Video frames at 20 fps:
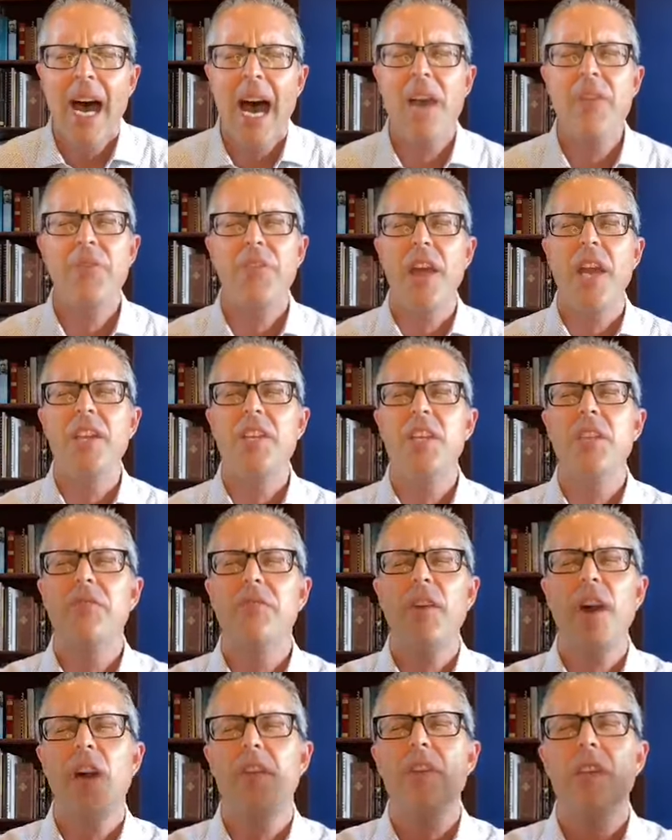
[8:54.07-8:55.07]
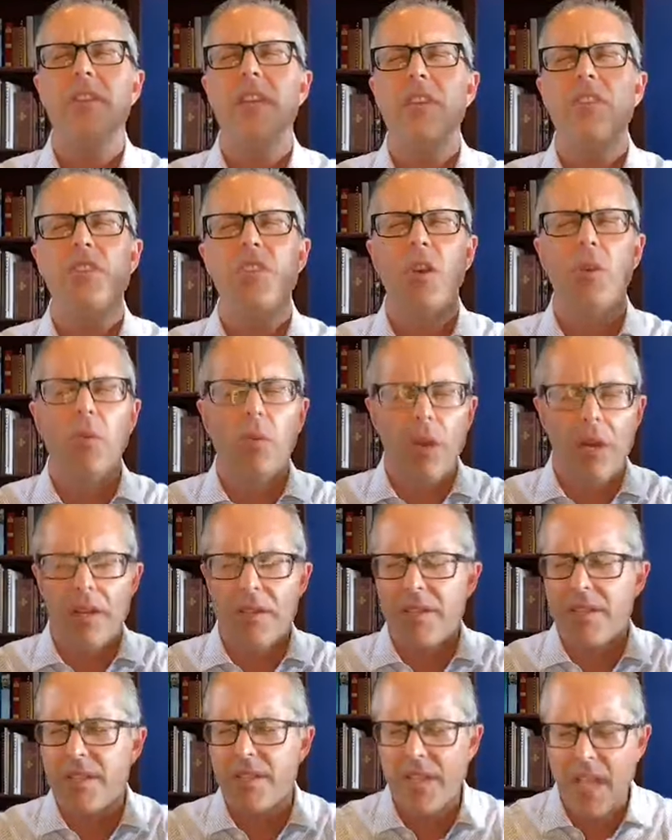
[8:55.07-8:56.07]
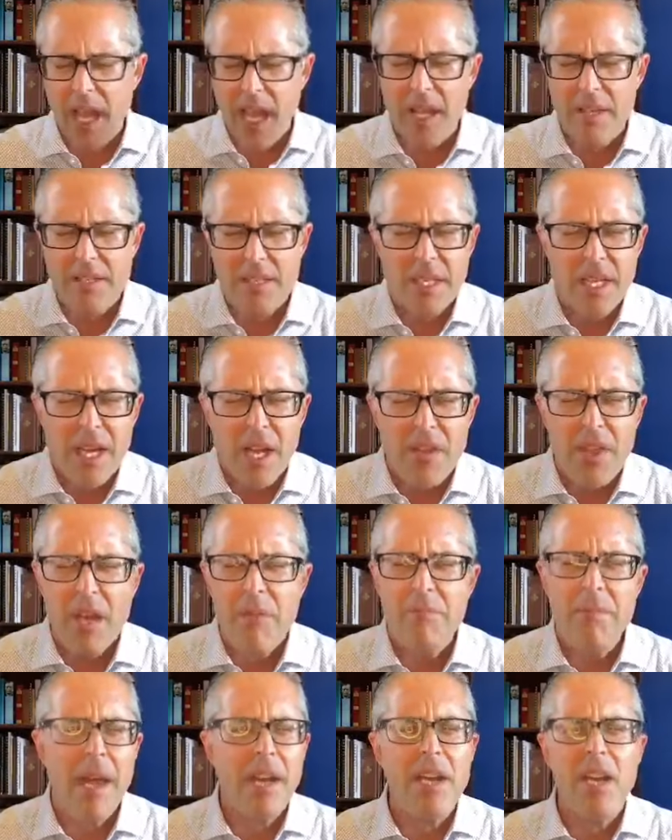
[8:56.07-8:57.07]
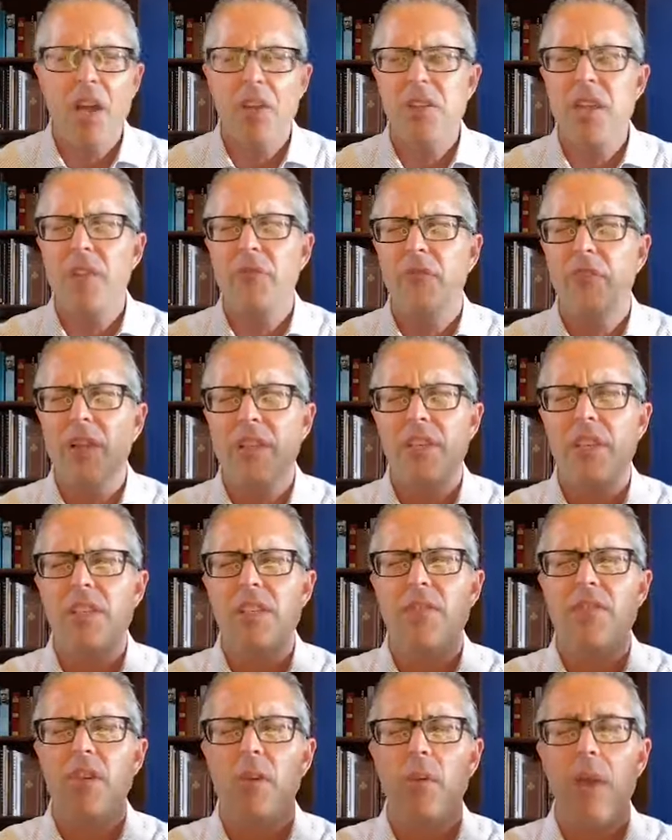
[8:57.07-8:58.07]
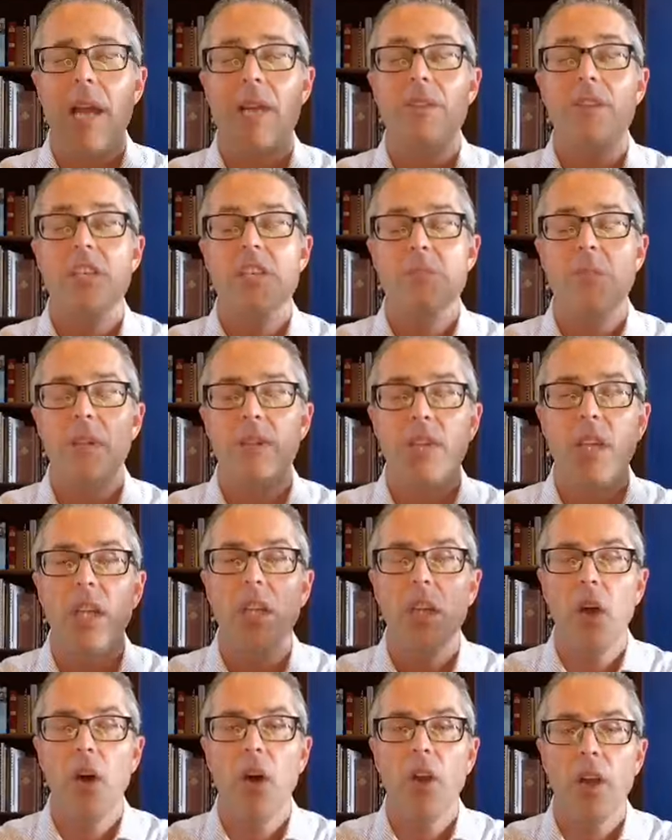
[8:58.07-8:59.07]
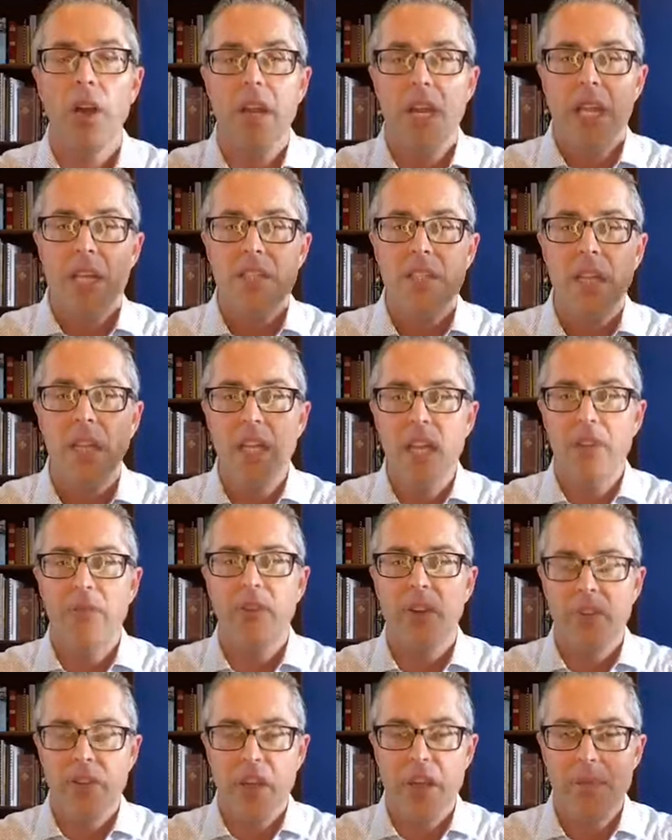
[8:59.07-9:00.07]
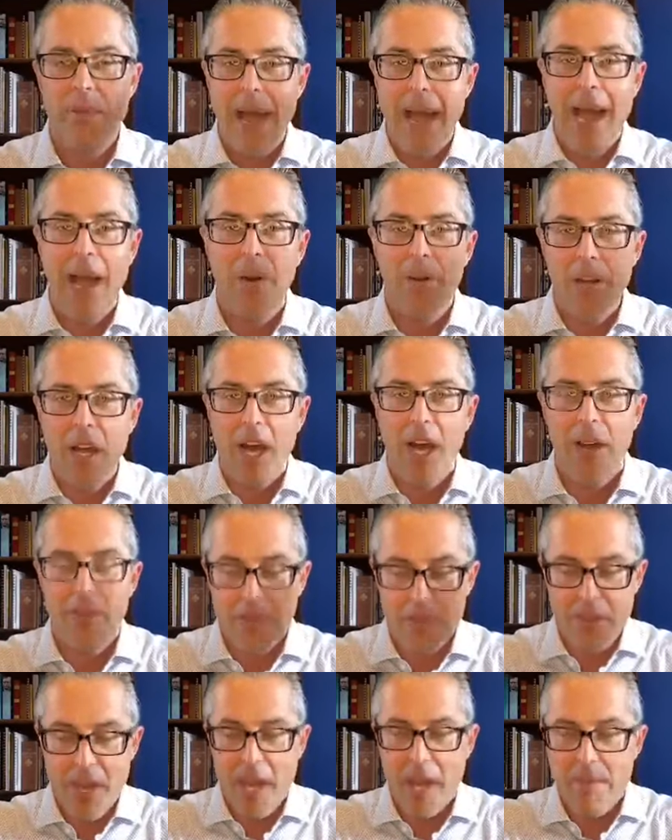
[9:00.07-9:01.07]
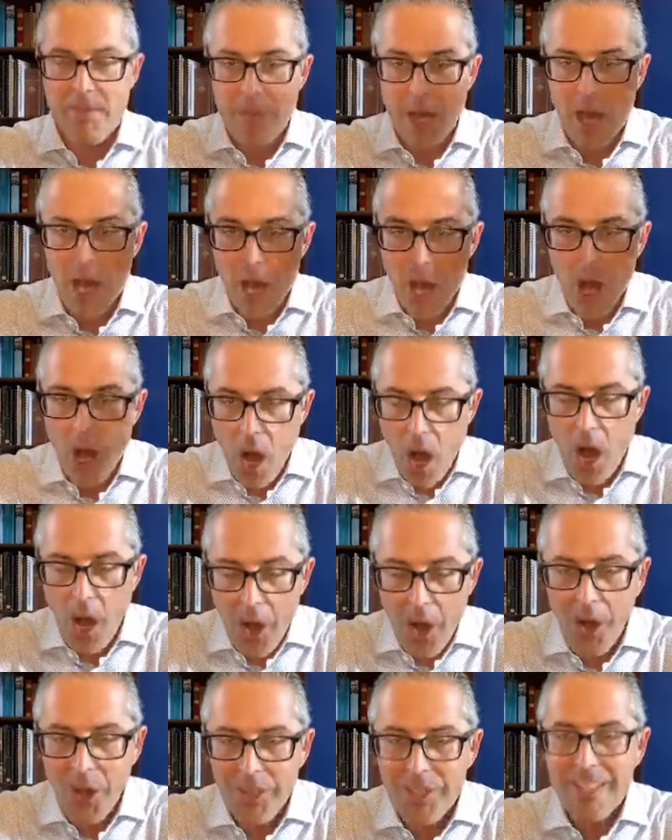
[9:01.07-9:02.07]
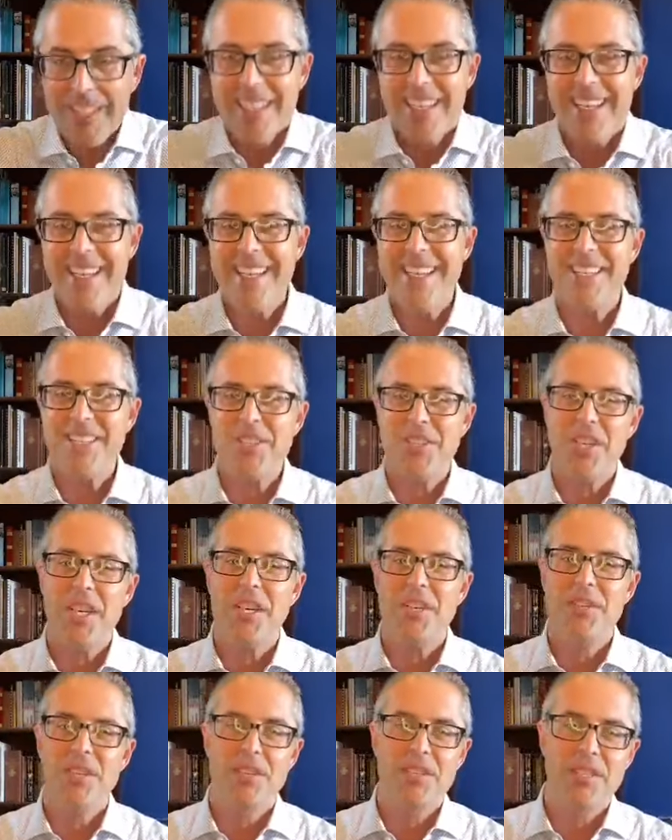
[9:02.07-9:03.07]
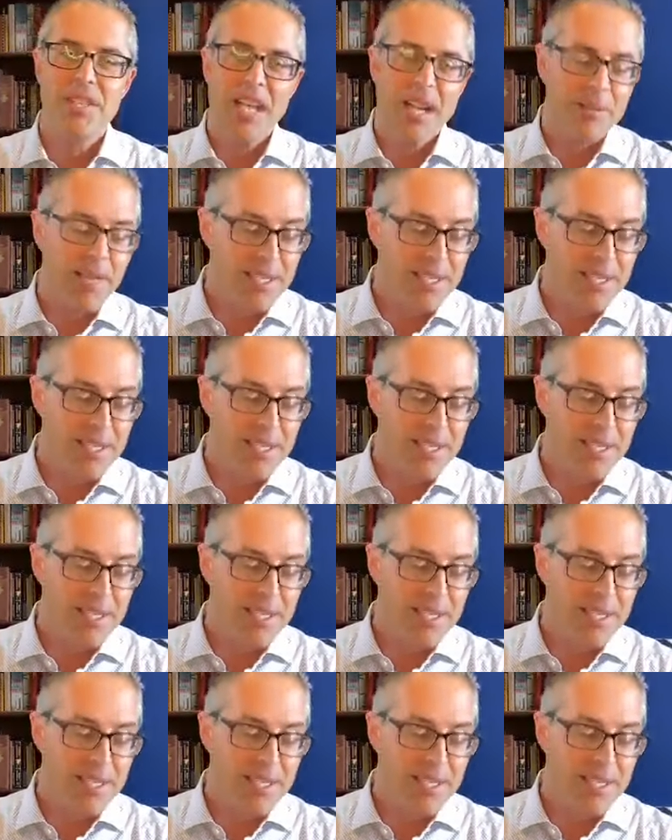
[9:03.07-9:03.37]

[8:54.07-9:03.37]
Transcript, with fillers: I thank you, Father, that your word says that many are the afflictions of the righteous, but the Lord delivereth him out of them all in Jesus' name.